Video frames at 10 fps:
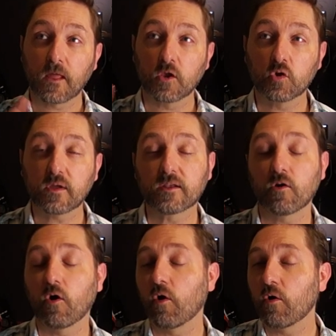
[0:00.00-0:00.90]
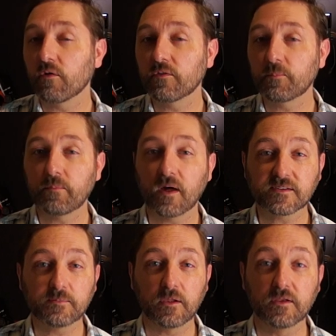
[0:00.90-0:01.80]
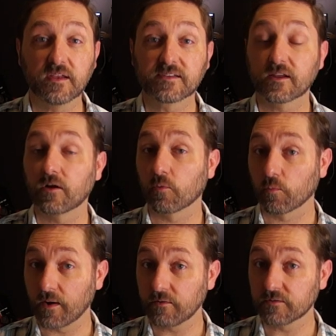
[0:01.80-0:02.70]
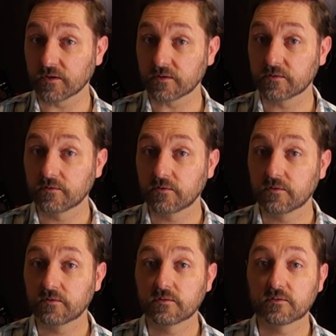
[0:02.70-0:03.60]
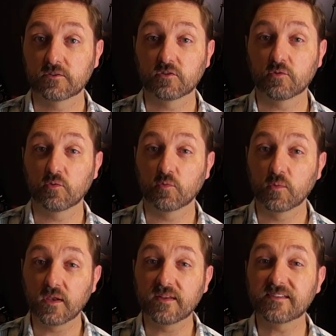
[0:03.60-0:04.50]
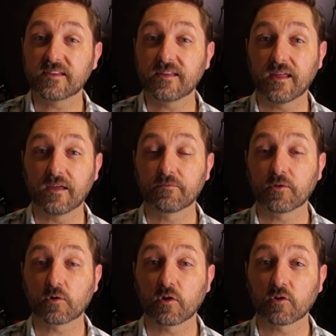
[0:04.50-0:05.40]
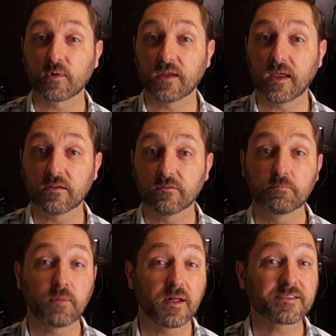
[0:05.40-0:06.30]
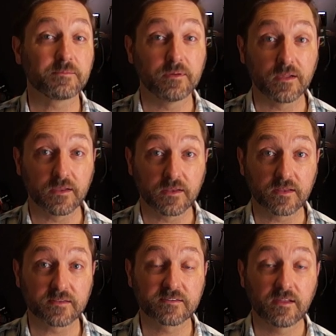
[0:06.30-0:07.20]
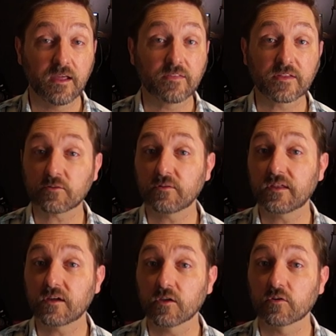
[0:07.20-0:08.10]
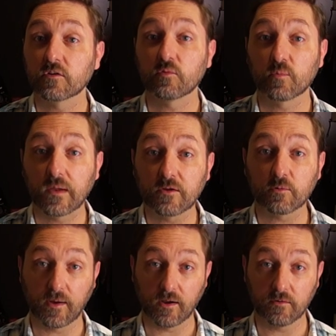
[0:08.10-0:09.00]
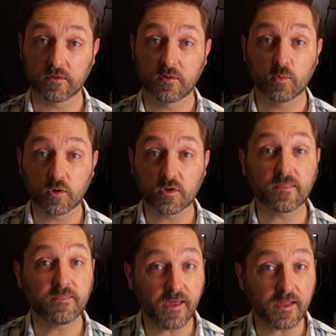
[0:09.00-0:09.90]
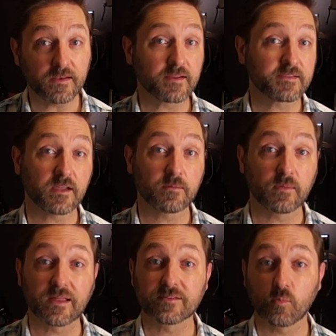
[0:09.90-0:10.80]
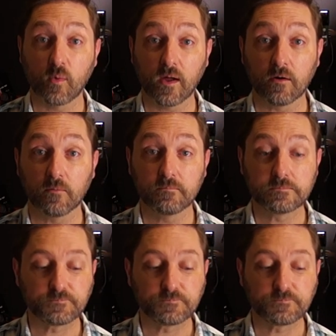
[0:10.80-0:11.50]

look at all the possibilities around it to really see if there are creative possibilities. And that's called a color ring around. We'll look at that next time as well.